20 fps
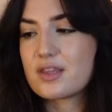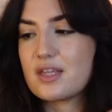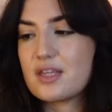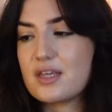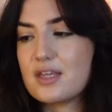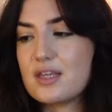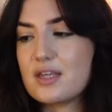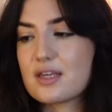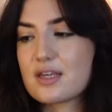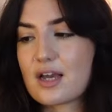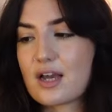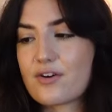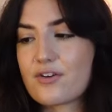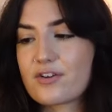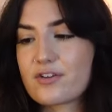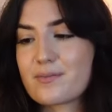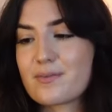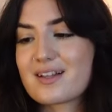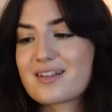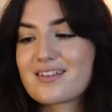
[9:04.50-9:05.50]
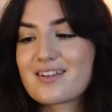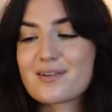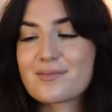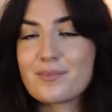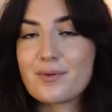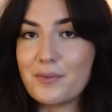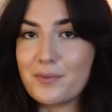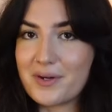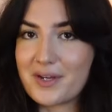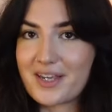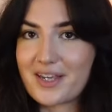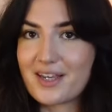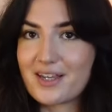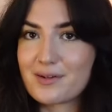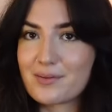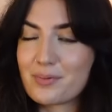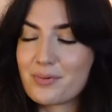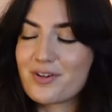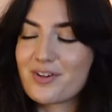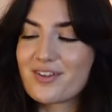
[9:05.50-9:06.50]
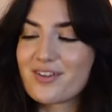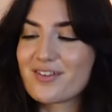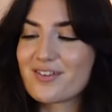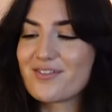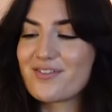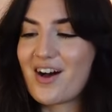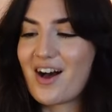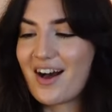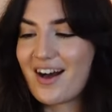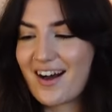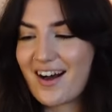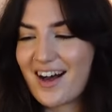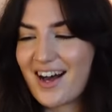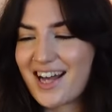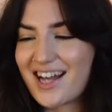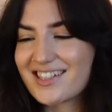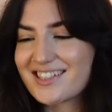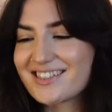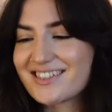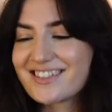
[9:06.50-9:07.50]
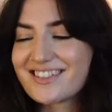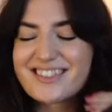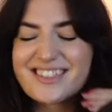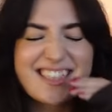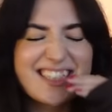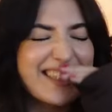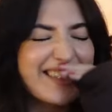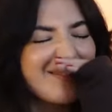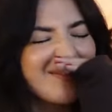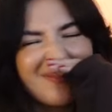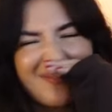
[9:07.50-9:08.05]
the charismatic but wicked Prince of Hearts